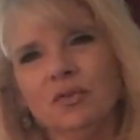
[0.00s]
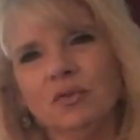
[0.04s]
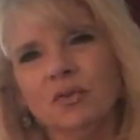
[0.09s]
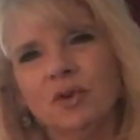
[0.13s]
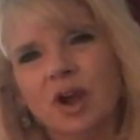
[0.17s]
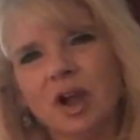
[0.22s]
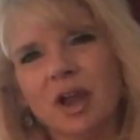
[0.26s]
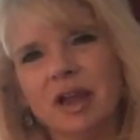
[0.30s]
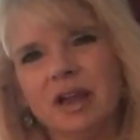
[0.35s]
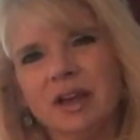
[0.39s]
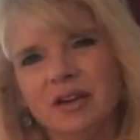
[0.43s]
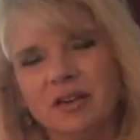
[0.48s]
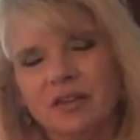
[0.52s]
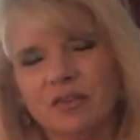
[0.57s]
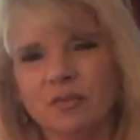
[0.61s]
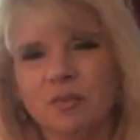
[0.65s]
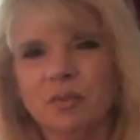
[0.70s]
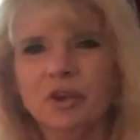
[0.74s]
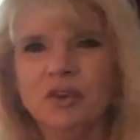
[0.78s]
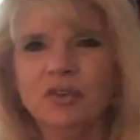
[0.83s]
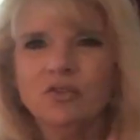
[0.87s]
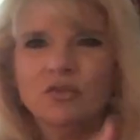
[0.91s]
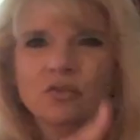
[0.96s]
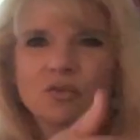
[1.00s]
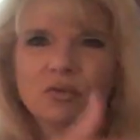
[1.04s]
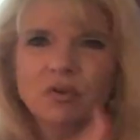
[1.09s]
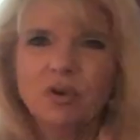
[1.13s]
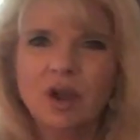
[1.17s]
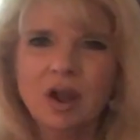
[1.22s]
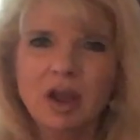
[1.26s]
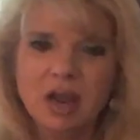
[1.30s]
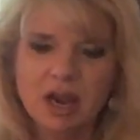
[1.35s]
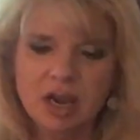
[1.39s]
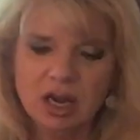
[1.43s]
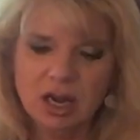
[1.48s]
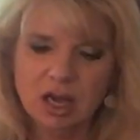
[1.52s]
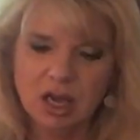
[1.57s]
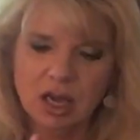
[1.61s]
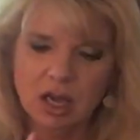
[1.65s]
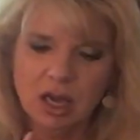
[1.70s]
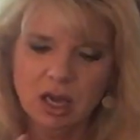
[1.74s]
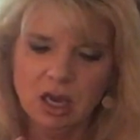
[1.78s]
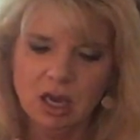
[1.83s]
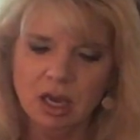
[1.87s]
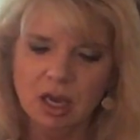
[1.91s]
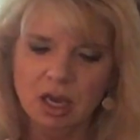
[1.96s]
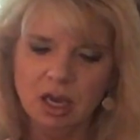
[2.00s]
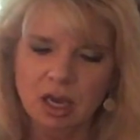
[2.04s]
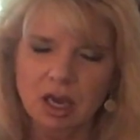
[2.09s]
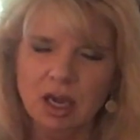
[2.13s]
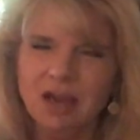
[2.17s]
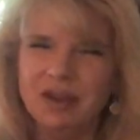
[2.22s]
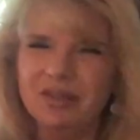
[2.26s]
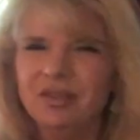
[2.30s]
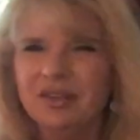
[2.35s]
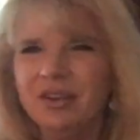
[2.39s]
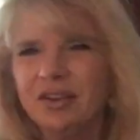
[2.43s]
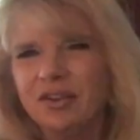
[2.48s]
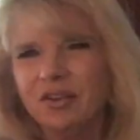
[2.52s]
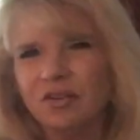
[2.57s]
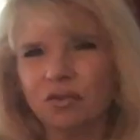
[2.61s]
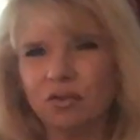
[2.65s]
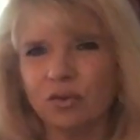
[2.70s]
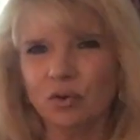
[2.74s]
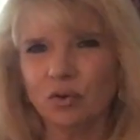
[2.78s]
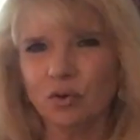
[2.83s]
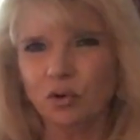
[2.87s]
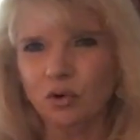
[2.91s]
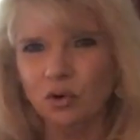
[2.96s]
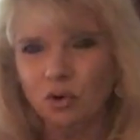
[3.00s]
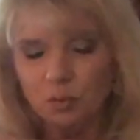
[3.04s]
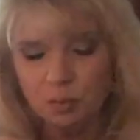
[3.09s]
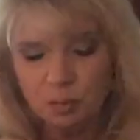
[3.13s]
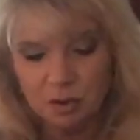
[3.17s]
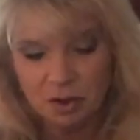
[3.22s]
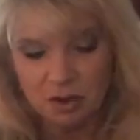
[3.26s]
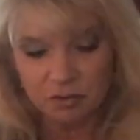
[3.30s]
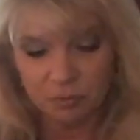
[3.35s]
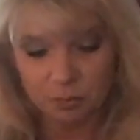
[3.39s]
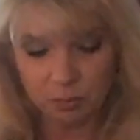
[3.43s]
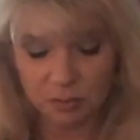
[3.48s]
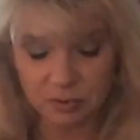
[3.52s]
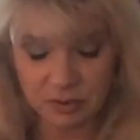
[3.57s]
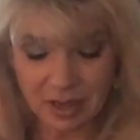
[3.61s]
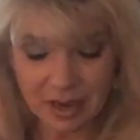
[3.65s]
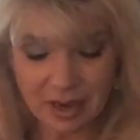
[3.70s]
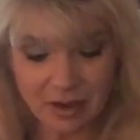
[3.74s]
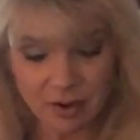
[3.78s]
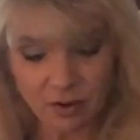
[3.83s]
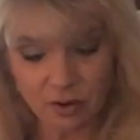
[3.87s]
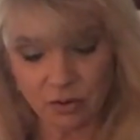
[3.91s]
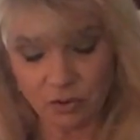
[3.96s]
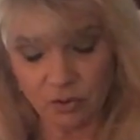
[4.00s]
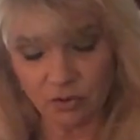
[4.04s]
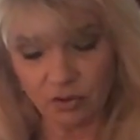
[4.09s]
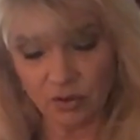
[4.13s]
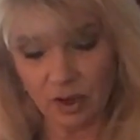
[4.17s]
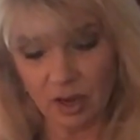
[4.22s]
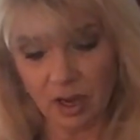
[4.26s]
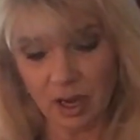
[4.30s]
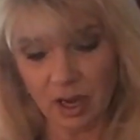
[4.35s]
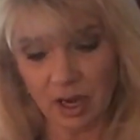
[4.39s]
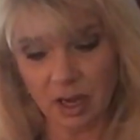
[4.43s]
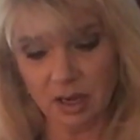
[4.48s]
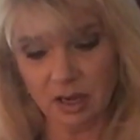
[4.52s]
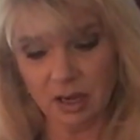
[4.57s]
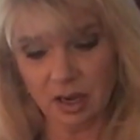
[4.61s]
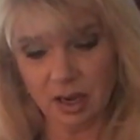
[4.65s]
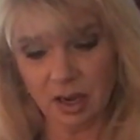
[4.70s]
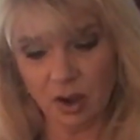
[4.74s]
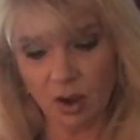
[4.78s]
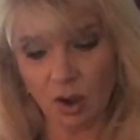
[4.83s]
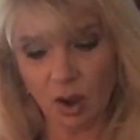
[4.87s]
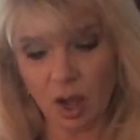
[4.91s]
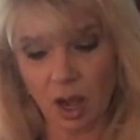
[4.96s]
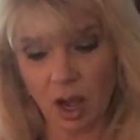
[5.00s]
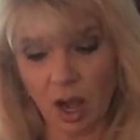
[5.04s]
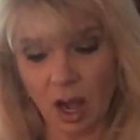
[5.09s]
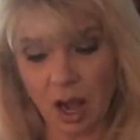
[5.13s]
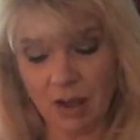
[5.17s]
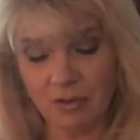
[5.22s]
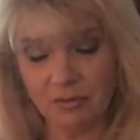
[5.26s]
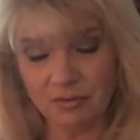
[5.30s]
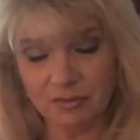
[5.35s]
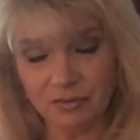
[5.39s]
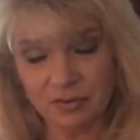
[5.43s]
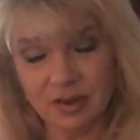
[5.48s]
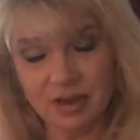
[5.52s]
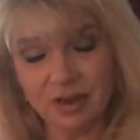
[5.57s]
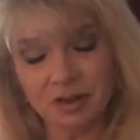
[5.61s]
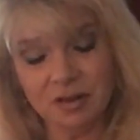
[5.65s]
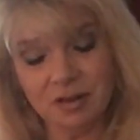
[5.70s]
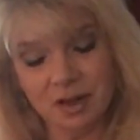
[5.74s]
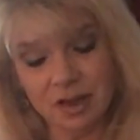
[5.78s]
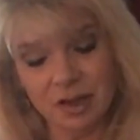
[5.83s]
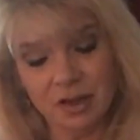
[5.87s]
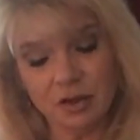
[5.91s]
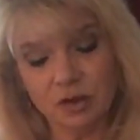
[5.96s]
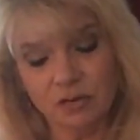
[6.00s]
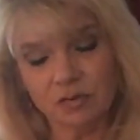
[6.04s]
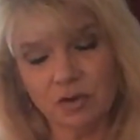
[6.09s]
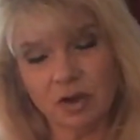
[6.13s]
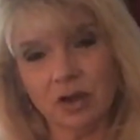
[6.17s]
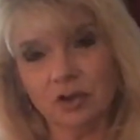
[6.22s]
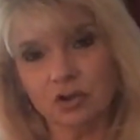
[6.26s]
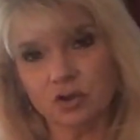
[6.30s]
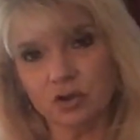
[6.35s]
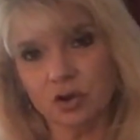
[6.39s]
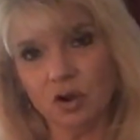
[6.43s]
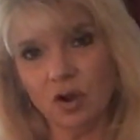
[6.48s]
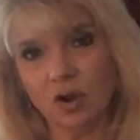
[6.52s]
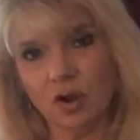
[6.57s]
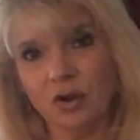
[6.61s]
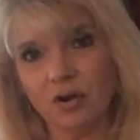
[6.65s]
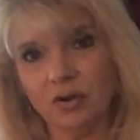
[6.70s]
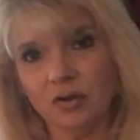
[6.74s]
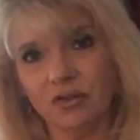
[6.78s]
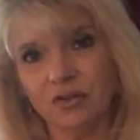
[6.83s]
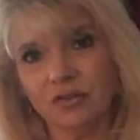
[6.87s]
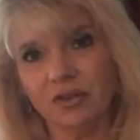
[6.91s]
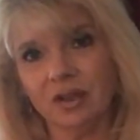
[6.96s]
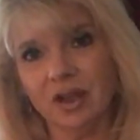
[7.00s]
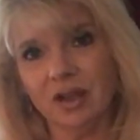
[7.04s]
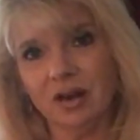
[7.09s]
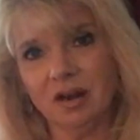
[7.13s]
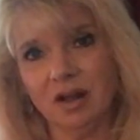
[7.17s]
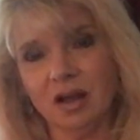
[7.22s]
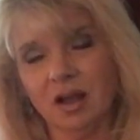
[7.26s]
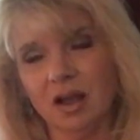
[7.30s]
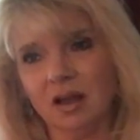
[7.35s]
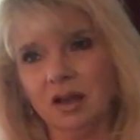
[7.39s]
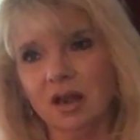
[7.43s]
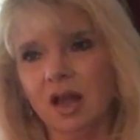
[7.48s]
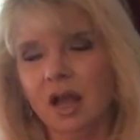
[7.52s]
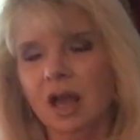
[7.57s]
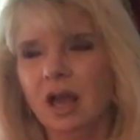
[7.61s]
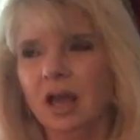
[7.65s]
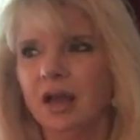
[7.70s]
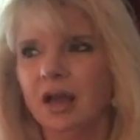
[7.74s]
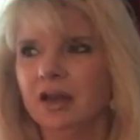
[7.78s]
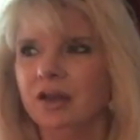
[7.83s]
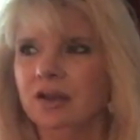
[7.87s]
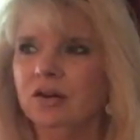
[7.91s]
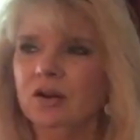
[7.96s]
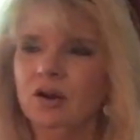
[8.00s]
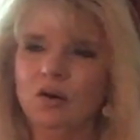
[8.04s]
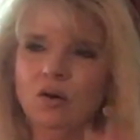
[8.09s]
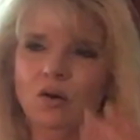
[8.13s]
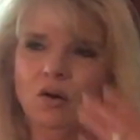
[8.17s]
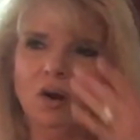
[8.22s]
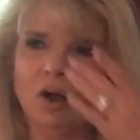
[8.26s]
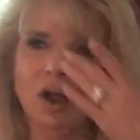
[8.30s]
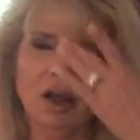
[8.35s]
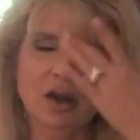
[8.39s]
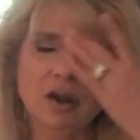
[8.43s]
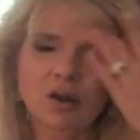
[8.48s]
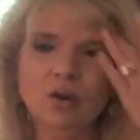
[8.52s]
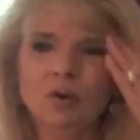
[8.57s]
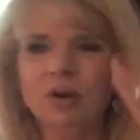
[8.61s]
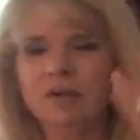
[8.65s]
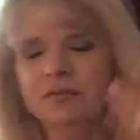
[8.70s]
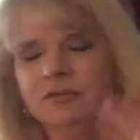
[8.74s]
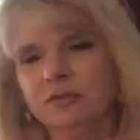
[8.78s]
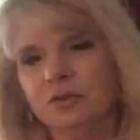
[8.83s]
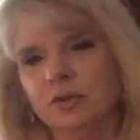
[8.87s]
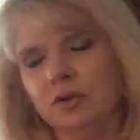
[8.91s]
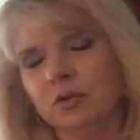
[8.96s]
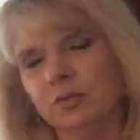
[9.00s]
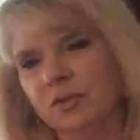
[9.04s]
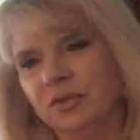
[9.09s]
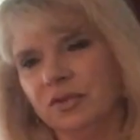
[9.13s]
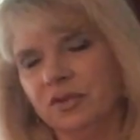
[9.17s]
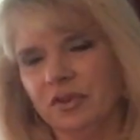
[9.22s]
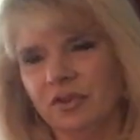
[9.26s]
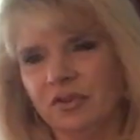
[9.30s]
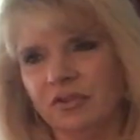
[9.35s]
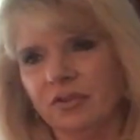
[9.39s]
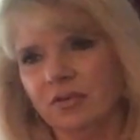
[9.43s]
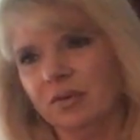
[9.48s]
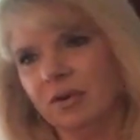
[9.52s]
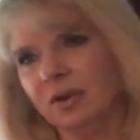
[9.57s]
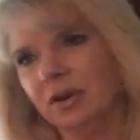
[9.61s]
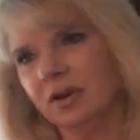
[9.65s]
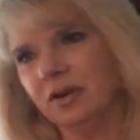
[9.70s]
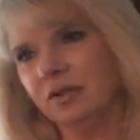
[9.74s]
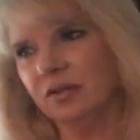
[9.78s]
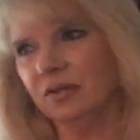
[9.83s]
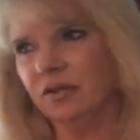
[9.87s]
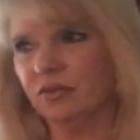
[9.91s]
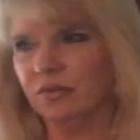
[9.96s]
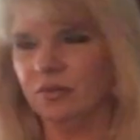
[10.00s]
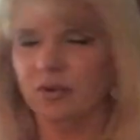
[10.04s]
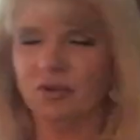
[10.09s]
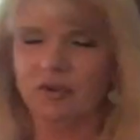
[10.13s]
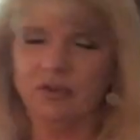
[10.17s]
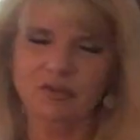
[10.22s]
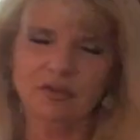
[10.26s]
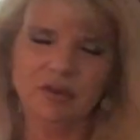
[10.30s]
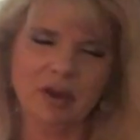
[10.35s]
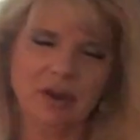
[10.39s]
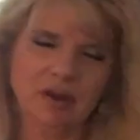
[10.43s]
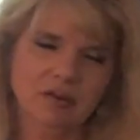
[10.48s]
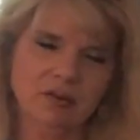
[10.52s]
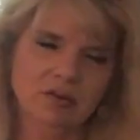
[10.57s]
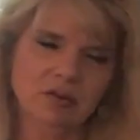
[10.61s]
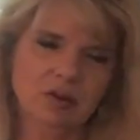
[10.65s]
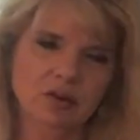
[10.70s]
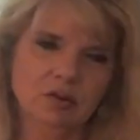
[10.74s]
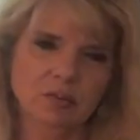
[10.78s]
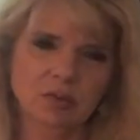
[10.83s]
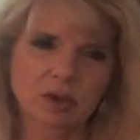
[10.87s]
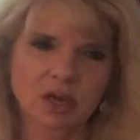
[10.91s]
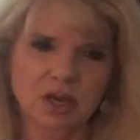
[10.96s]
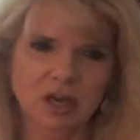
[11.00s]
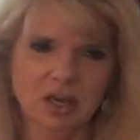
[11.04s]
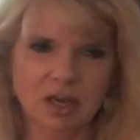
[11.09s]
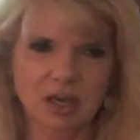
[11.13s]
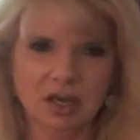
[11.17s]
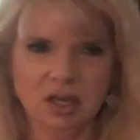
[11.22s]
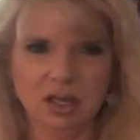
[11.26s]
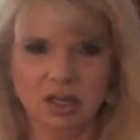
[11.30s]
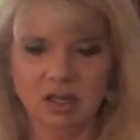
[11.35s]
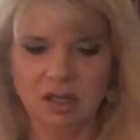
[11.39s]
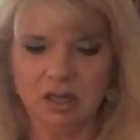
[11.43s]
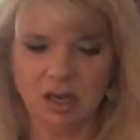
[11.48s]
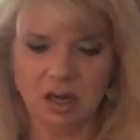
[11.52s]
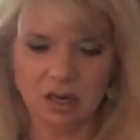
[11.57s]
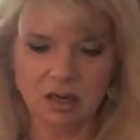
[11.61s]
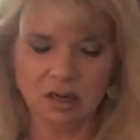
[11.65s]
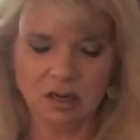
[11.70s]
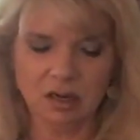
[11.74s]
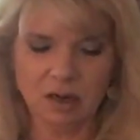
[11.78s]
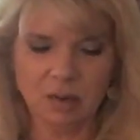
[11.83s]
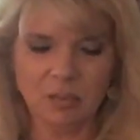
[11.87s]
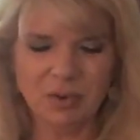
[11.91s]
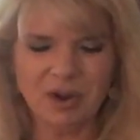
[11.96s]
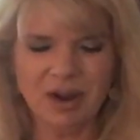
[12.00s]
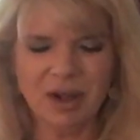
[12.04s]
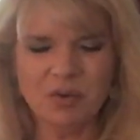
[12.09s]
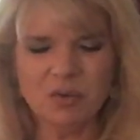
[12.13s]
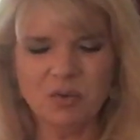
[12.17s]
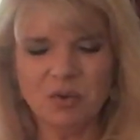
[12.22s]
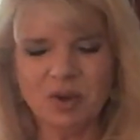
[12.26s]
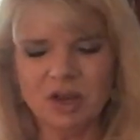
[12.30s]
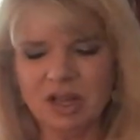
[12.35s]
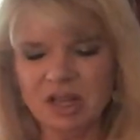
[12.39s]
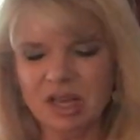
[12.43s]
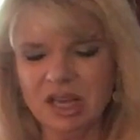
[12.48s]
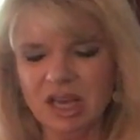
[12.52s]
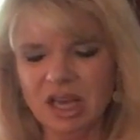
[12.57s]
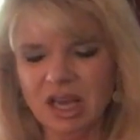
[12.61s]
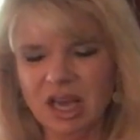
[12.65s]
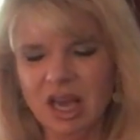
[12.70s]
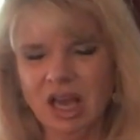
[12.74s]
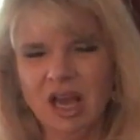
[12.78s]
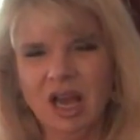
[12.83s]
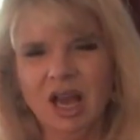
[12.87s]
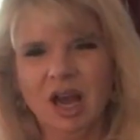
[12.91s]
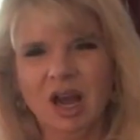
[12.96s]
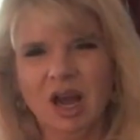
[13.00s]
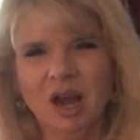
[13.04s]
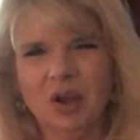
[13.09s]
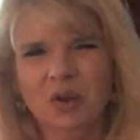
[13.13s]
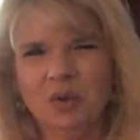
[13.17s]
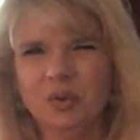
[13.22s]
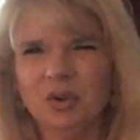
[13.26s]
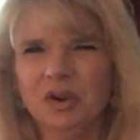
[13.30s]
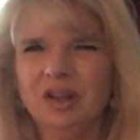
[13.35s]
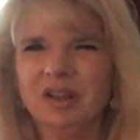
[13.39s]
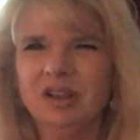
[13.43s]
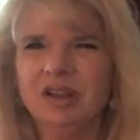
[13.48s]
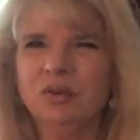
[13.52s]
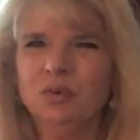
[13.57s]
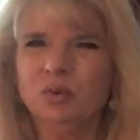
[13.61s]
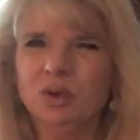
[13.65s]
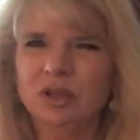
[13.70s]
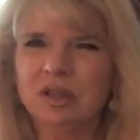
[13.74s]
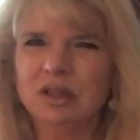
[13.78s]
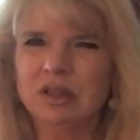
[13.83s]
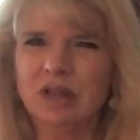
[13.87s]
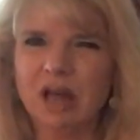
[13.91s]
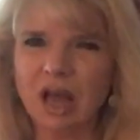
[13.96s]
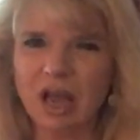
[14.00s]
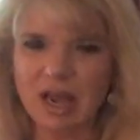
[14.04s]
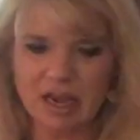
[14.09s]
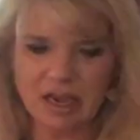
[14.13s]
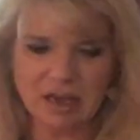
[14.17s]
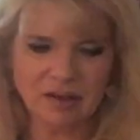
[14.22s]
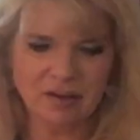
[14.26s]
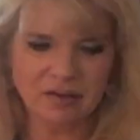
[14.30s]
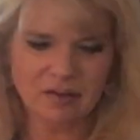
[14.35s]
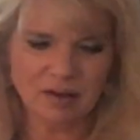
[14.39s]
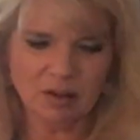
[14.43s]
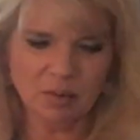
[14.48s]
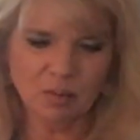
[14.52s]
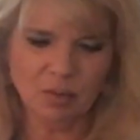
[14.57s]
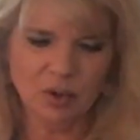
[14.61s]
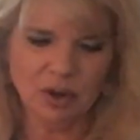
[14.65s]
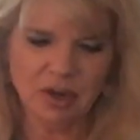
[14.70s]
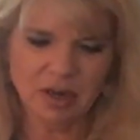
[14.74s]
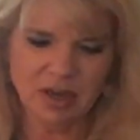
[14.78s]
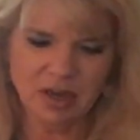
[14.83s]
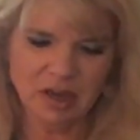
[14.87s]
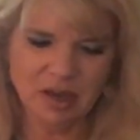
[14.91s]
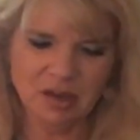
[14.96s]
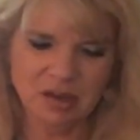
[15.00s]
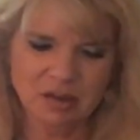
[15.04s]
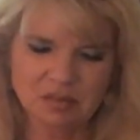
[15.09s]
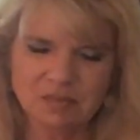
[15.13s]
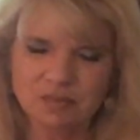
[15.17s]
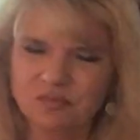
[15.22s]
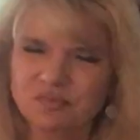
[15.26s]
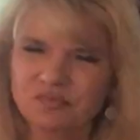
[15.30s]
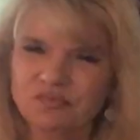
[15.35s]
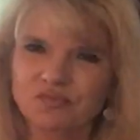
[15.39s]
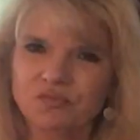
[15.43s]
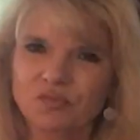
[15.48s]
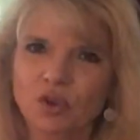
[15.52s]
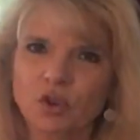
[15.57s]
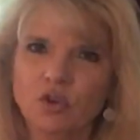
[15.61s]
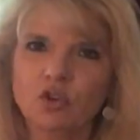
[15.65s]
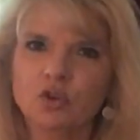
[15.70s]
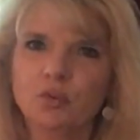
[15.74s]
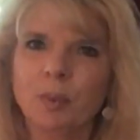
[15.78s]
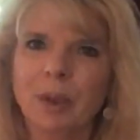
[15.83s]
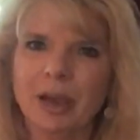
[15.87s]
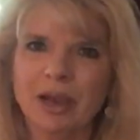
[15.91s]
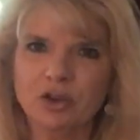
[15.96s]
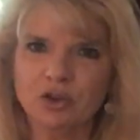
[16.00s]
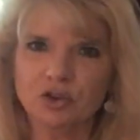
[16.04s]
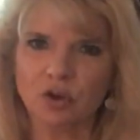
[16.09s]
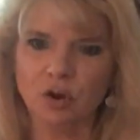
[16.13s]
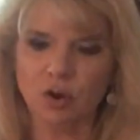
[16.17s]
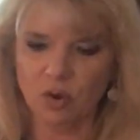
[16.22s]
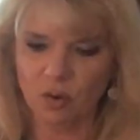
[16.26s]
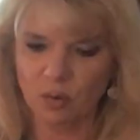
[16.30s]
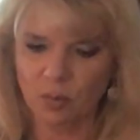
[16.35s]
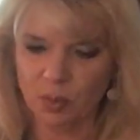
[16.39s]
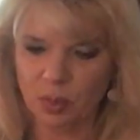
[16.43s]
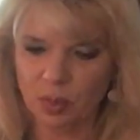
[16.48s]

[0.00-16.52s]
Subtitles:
Right, is Miss Right in this group of players? And I feel like you've got your heart set on, I know I flirt with this one and this one's texting me and da da da da, but I really would like somebody special.